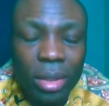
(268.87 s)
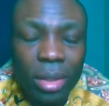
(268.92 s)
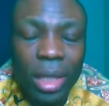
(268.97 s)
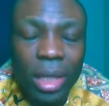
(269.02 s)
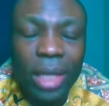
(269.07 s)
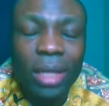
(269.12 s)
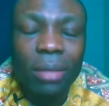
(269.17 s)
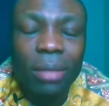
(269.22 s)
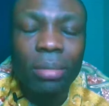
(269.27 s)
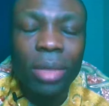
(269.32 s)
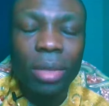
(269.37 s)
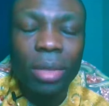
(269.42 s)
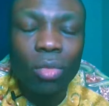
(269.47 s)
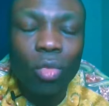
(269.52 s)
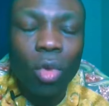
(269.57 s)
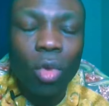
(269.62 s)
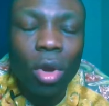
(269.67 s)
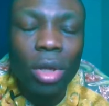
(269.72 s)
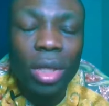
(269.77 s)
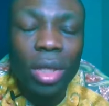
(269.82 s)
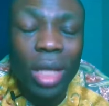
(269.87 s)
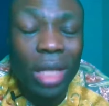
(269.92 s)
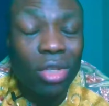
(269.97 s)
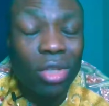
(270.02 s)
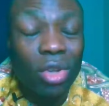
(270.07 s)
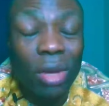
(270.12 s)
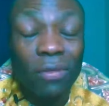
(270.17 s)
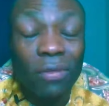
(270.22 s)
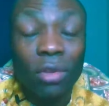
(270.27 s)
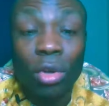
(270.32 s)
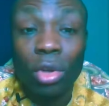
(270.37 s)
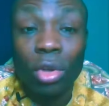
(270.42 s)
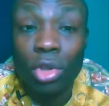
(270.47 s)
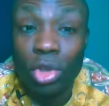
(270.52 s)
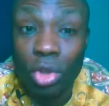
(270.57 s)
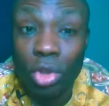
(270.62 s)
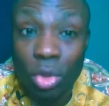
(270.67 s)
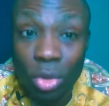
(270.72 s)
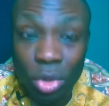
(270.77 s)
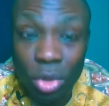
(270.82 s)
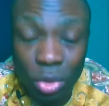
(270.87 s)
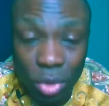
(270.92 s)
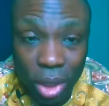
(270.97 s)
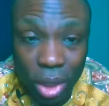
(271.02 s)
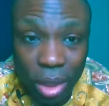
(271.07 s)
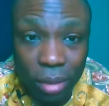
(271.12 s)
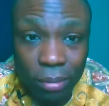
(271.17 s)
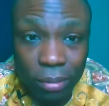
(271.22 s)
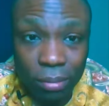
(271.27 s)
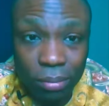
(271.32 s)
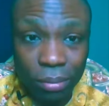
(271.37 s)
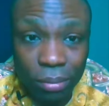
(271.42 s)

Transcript: let it be one that you have not used today.